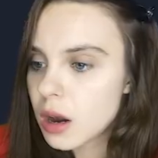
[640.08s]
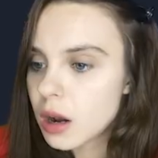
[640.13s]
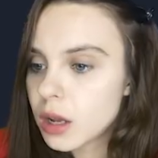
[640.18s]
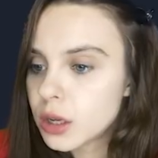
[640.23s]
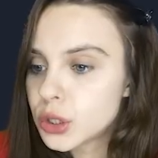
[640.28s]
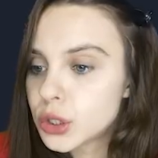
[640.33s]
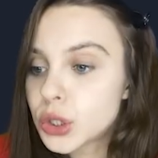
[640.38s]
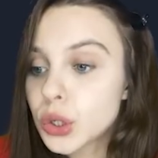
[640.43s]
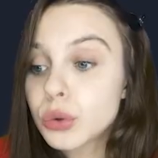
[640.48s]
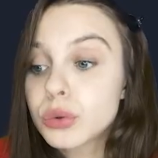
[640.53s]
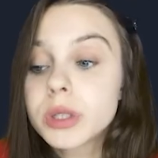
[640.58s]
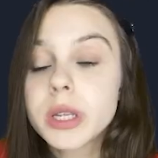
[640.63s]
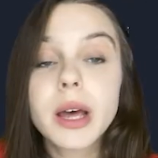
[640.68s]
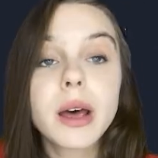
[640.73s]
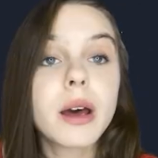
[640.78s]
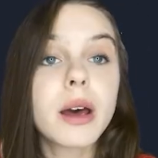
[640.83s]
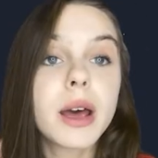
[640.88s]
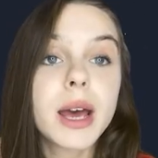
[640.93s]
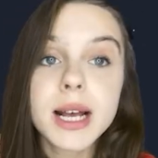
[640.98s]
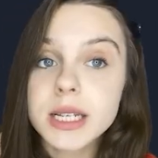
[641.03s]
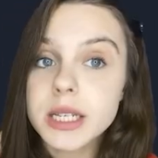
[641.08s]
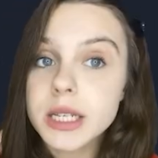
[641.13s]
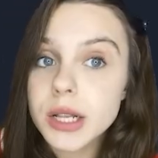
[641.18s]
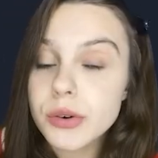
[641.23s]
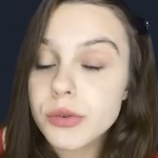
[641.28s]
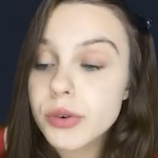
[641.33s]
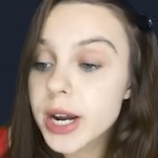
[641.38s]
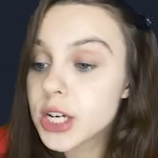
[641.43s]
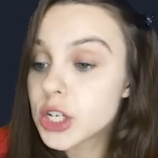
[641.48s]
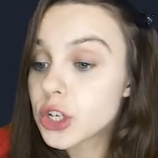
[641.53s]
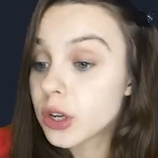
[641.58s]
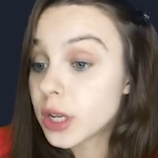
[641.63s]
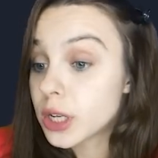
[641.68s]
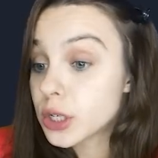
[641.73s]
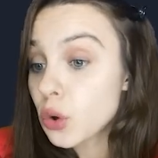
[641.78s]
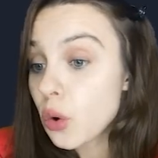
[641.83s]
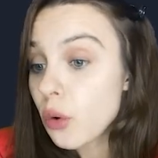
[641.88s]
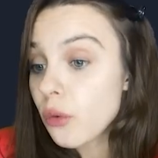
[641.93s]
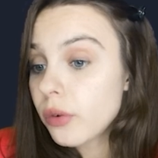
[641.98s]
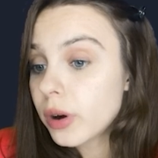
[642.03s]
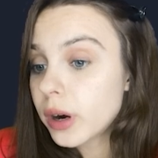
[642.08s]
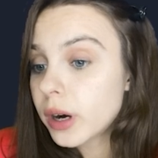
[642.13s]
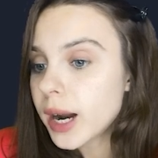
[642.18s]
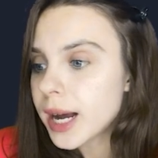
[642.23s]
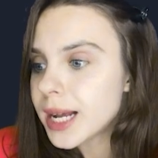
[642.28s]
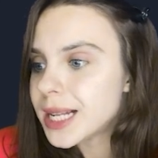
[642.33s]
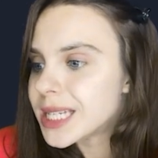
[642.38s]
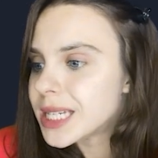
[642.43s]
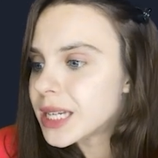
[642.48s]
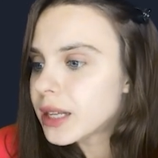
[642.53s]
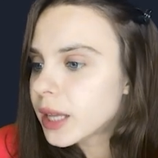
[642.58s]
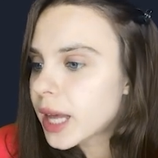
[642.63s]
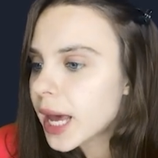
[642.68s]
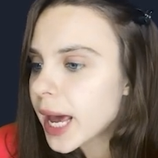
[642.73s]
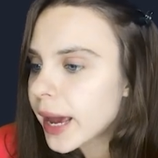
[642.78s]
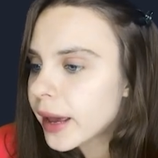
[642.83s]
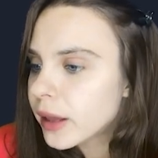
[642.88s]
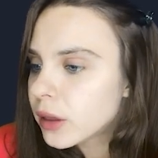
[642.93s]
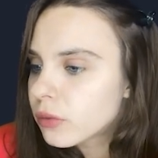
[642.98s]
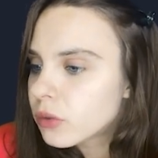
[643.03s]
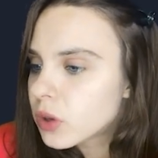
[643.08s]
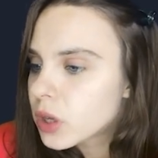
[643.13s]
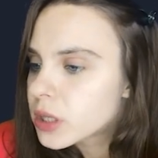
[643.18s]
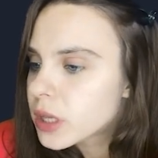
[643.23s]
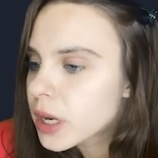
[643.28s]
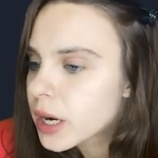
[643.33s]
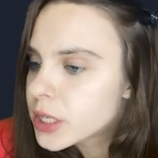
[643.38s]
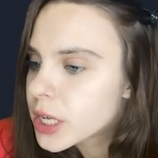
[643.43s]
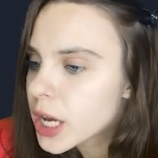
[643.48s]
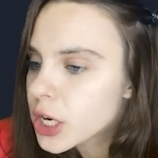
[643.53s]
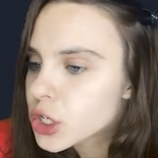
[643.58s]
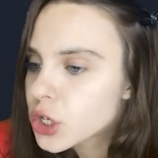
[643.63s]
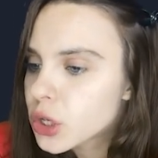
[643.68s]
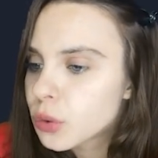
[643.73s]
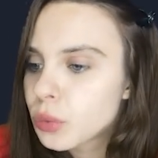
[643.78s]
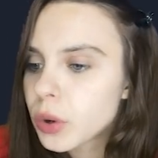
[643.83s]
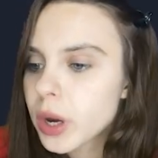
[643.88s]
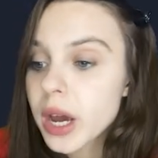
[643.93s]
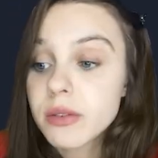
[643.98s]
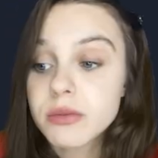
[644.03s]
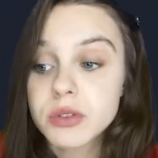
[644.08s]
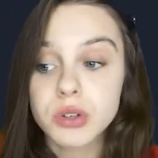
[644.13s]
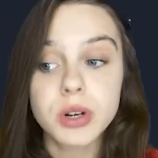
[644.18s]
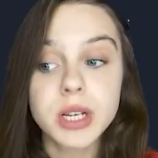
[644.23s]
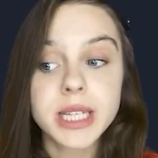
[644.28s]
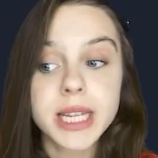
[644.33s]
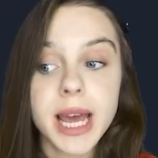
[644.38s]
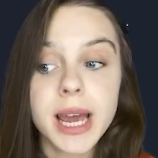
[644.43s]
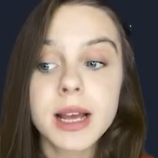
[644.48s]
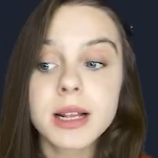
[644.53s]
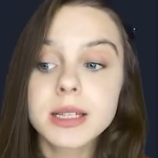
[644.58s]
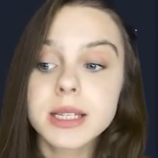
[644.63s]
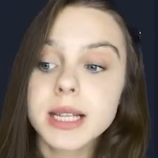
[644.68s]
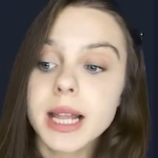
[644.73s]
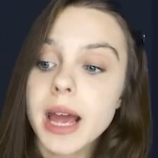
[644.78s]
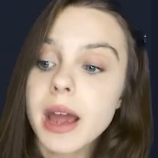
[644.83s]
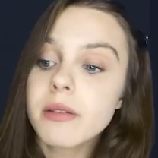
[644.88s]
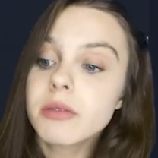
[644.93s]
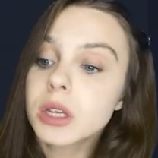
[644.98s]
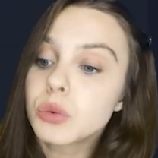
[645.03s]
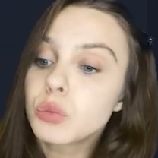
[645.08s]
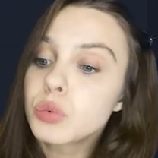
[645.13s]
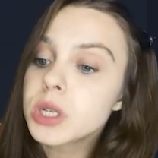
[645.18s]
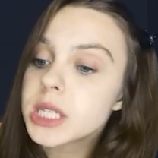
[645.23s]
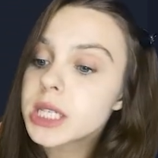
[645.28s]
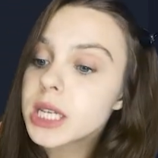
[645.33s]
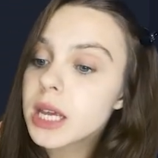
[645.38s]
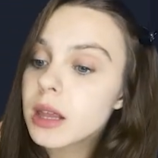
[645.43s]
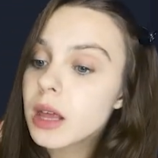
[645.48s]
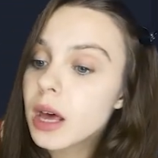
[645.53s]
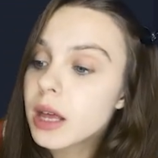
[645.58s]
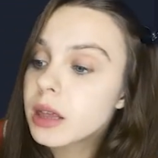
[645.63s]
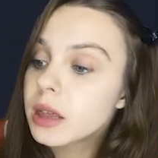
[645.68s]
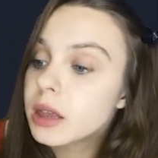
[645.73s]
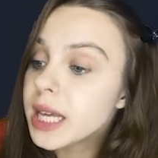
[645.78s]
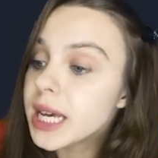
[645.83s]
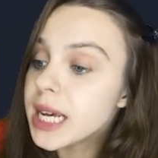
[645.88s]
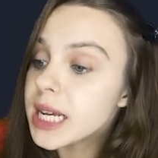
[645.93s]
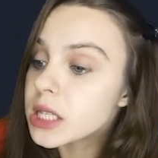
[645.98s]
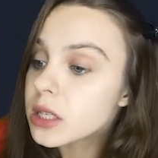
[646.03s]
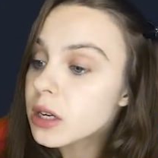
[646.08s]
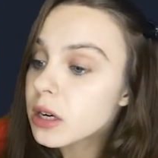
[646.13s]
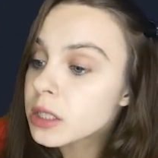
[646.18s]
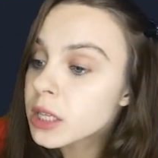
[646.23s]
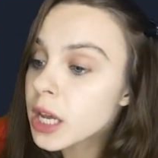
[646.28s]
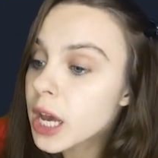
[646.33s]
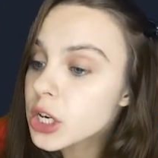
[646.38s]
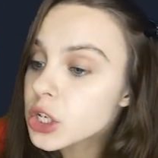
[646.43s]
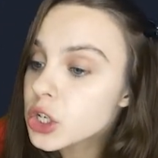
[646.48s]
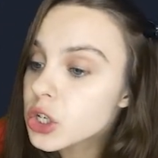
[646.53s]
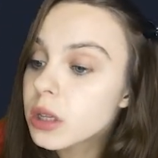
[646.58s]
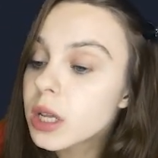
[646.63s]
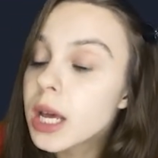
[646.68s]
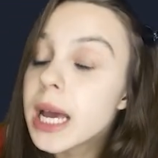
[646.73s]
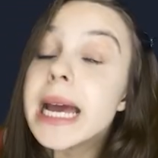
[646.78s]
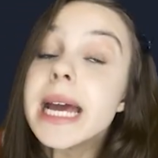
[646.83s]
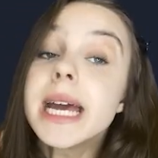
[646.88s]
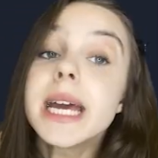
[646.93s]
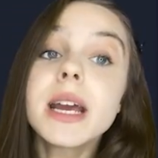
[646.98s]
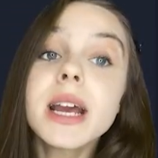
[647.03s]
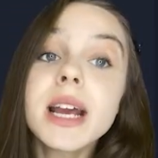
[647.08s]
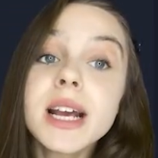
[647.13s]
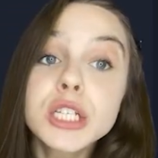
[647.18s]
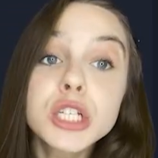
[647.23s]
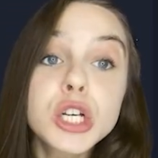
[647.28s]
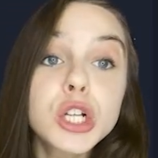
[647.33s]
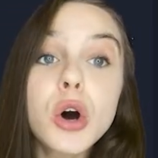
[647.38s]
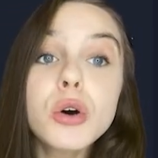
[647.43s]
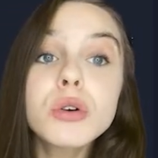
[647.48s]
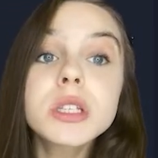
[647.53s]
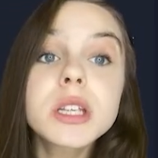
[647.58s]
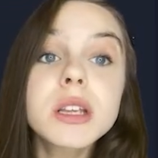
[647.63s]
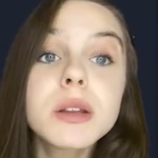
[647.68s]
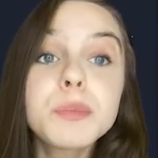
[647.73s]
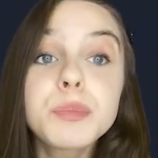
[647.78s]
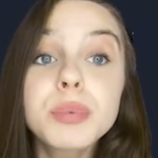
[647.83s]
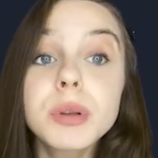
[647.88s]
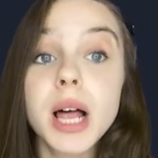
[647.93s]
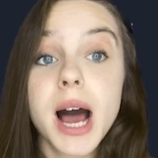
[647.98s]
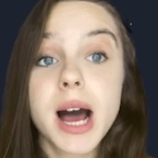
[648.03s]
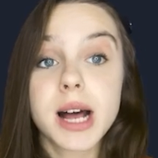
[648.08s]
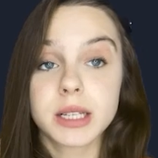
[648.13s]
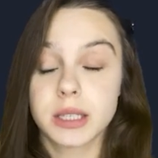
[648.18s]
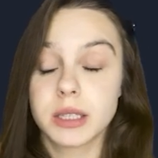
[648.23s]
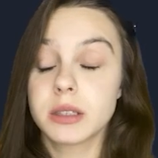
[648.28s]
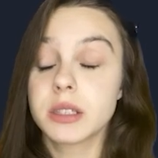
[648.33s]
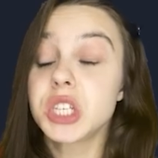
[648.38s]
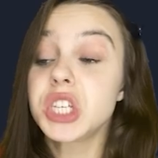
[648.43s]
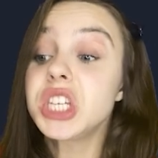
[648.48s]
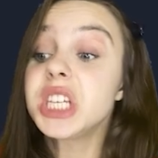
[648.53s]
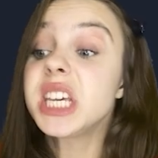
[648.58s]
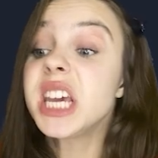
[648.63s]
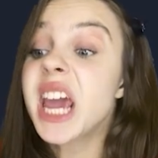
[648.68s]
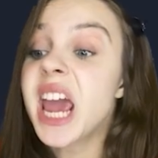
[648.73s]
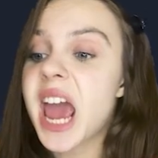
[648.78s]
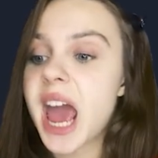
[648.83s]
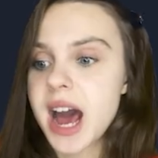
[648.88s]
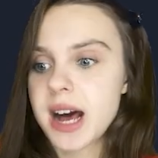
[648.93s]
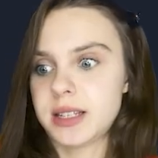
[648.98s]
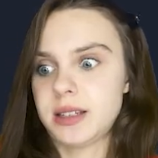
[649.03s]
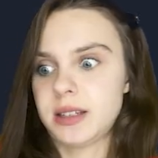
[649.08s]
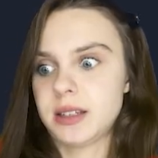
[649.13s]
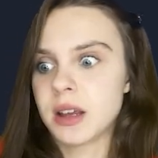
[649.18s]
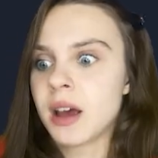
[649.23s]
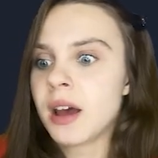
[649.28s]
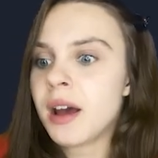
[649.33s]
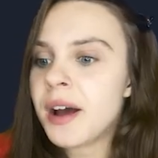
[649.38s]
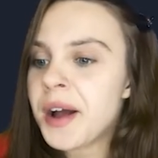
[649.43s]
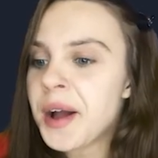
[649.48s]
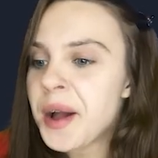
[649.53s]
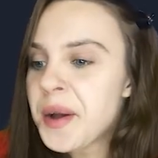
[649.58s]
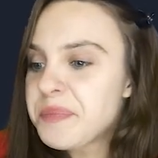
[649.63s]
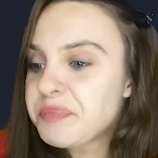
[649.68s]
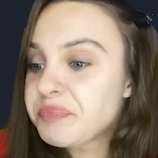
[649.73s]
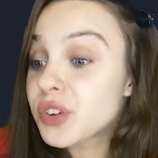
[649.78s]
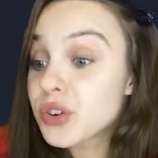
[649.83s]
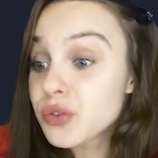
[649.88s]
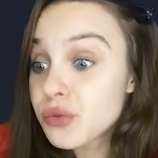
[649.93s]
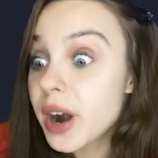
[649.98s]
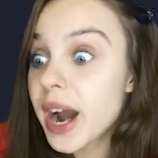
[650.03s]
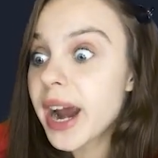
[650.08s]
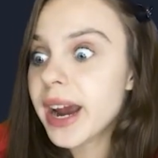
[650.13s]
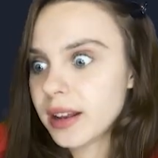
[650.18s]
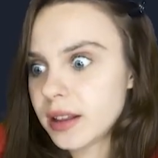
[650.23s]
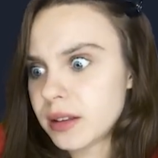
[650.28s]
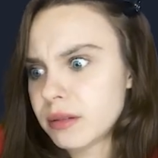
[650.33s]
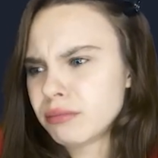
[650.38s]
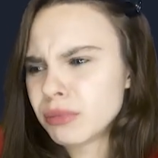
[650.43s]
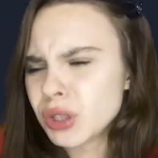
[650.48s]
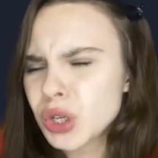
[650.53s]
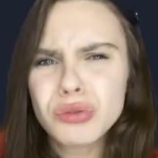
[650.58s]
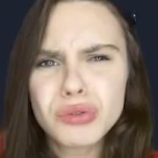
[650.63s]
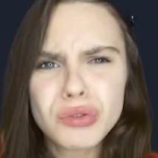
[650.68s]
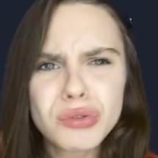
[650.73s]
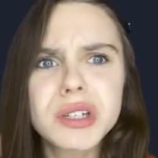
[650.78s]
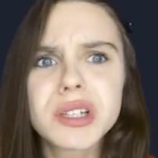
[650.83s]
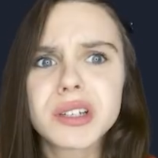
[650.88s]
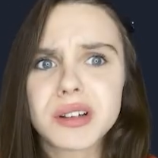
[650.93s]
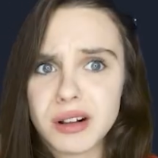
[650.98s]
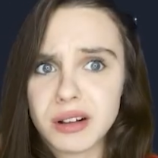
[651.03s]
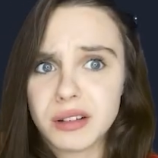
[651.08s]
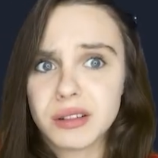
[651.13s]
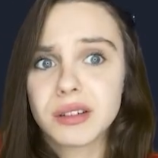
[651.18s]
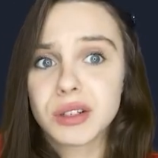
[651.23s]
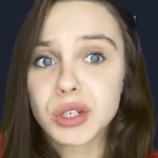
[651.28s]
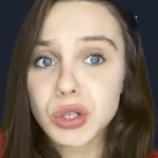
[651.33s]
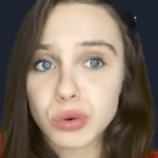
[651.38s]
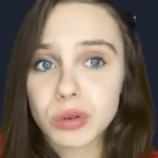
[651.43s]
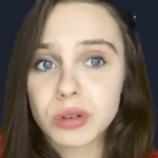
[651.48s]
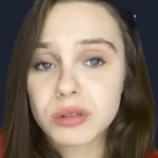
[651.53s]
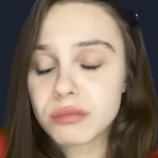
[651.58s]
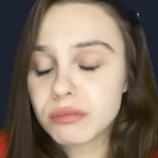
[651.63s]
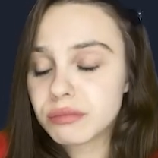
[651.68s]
So the acceleration is over. Until the end of the transaction we have 3 seconds left and we see that this transaction is closed in plus. Yes! Great! Good result. Good.